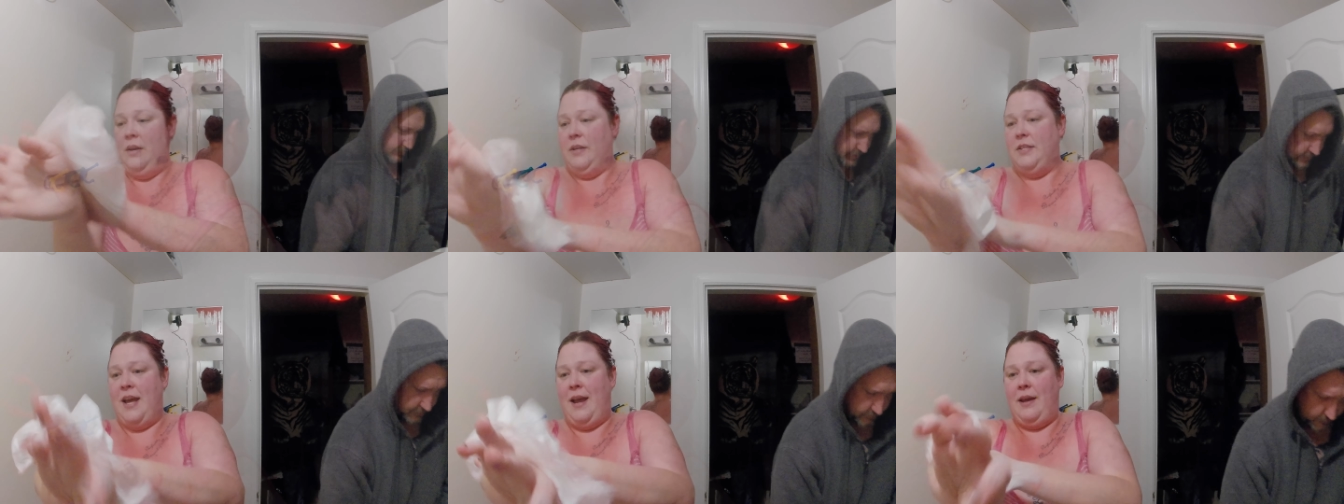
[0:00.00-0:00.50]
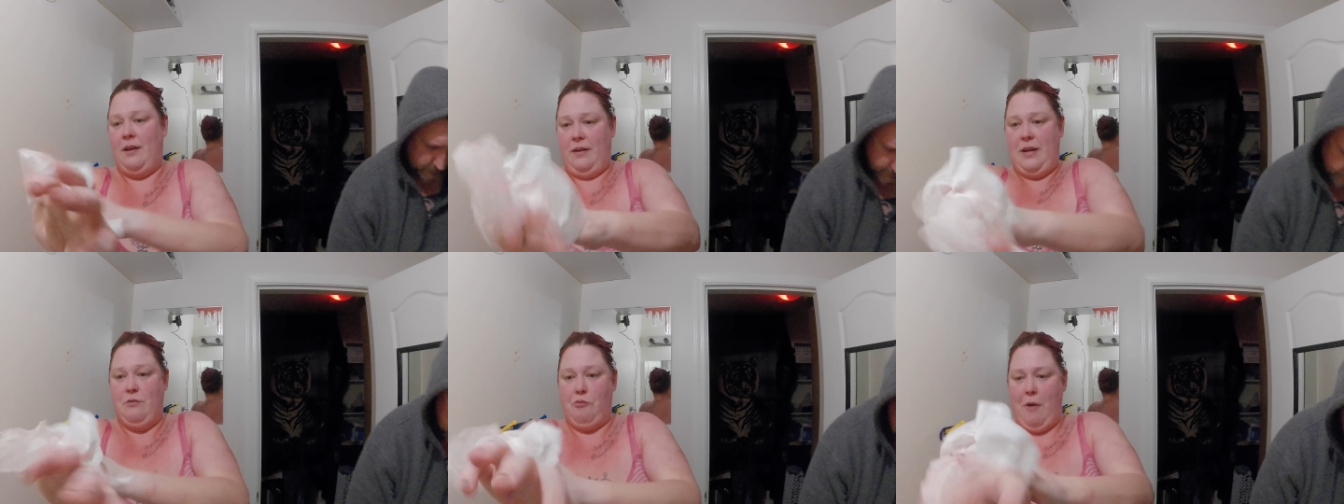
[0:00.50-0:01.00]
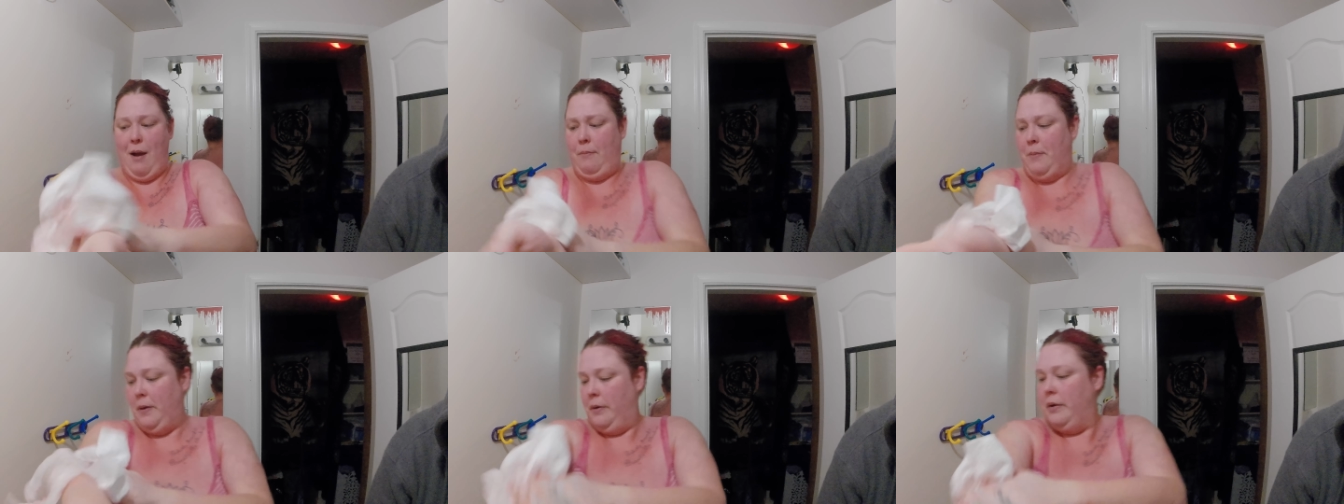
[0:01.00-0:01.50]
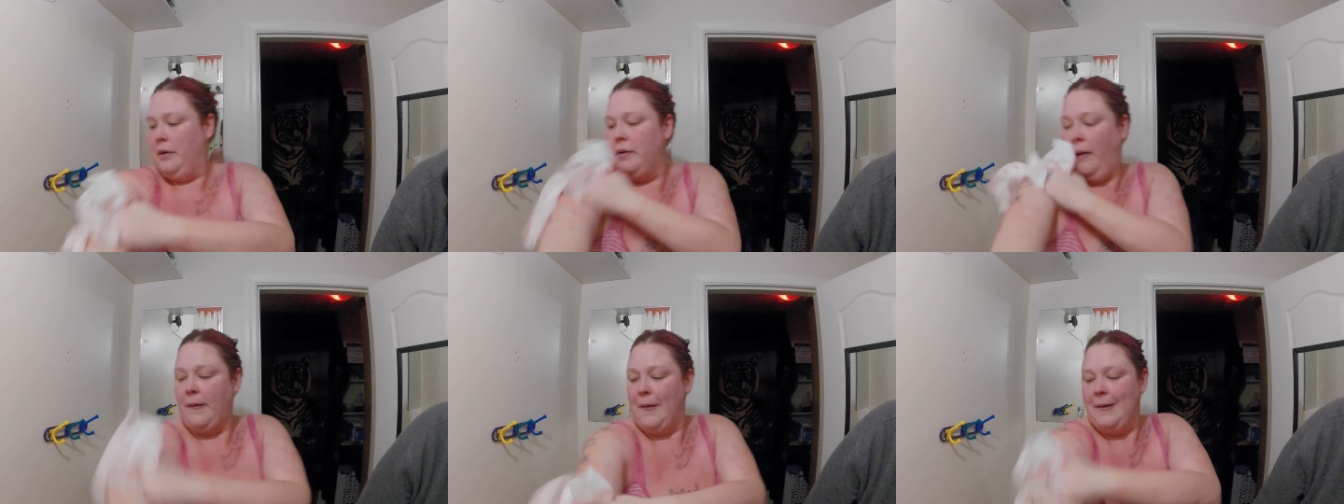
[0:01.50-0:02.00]
take it and rub.
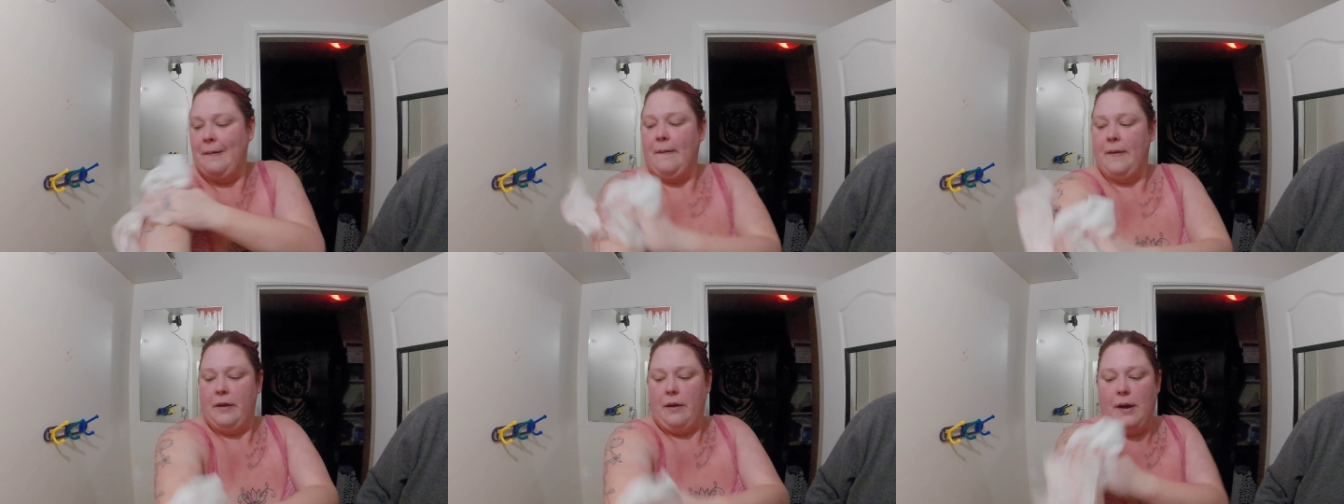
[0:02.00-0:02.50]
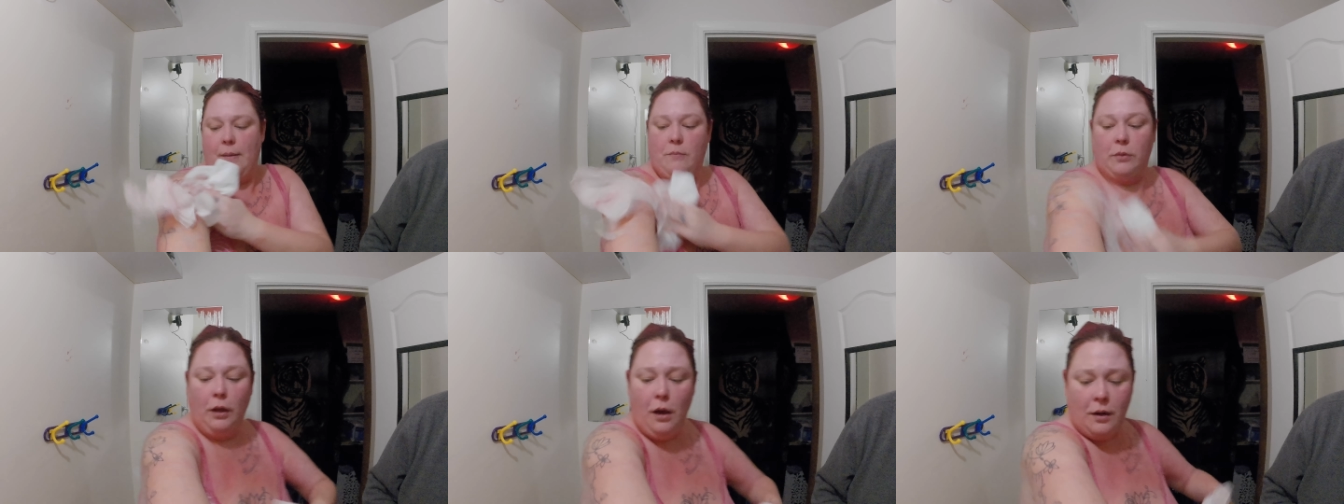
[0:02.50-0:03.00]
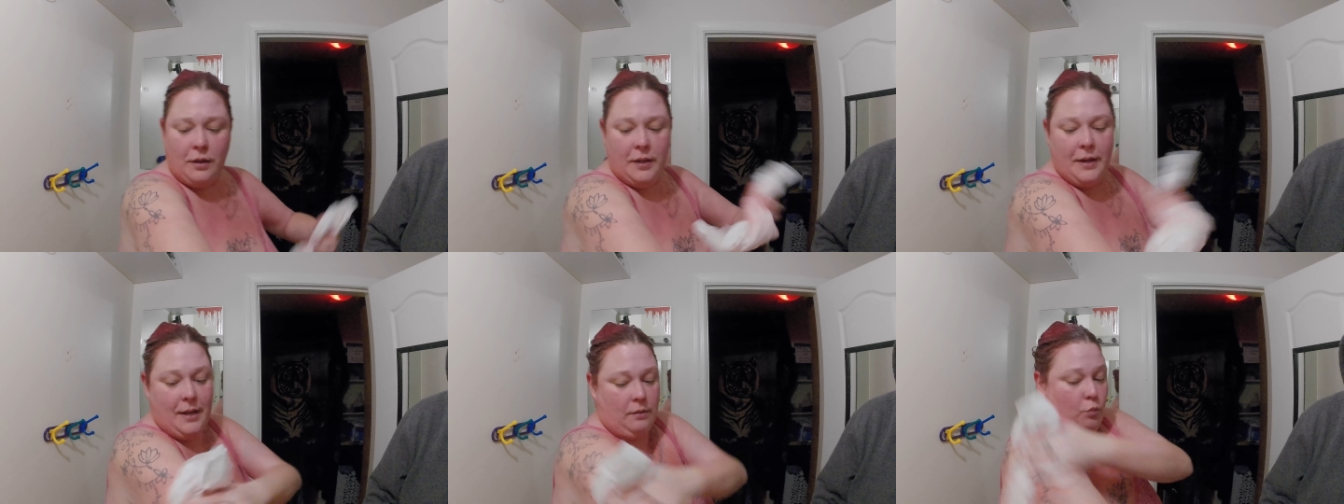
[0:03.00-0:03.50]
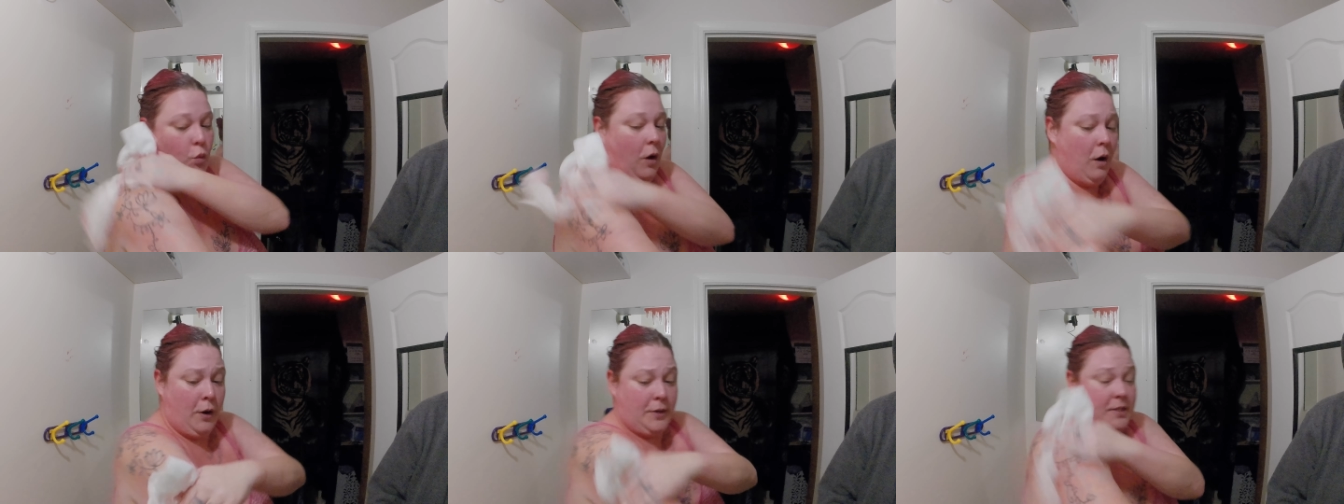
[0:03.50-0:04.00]
Look, it
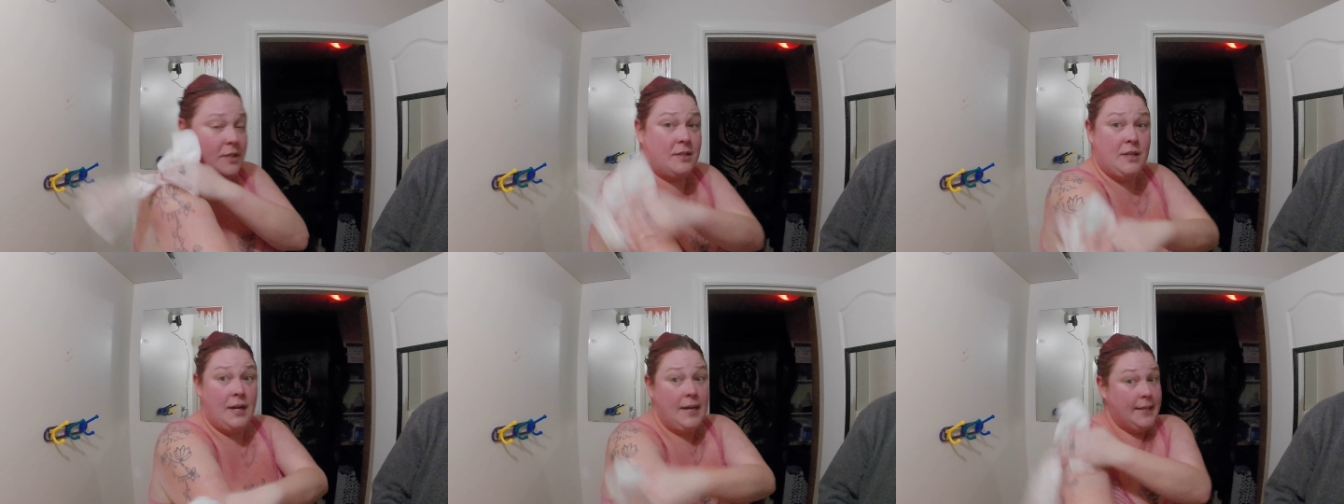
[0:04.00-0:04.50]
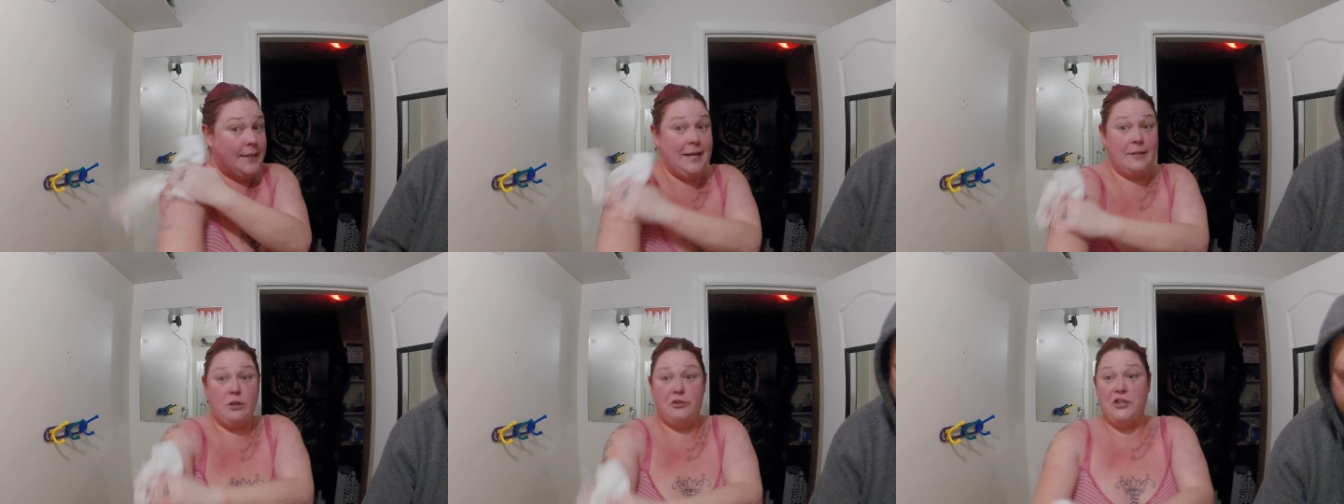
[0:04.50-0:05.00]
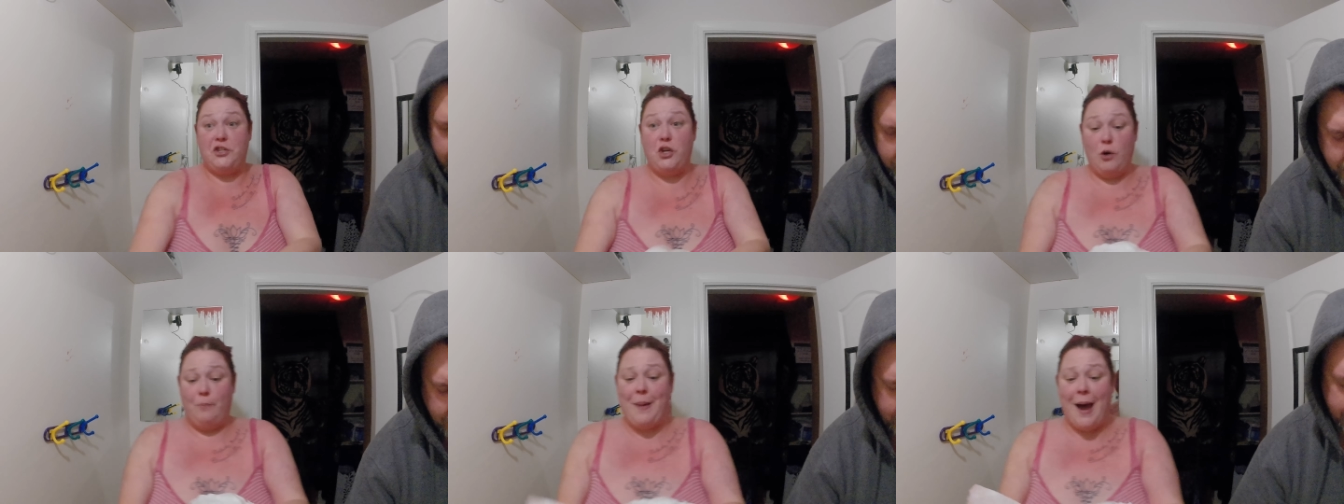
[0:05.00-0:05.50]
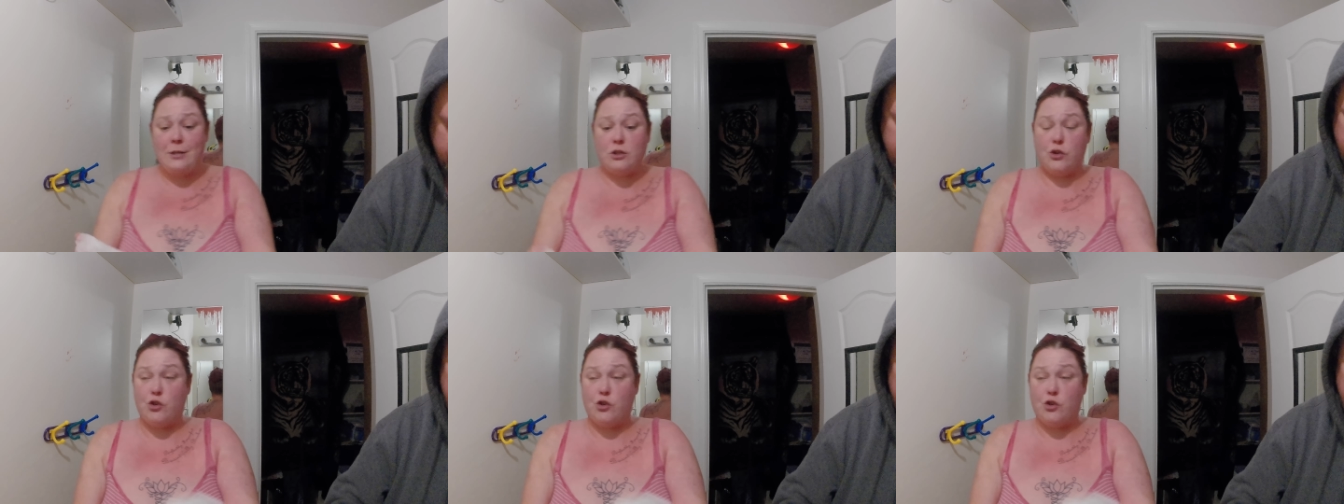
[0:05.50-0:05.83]
works. These are the two best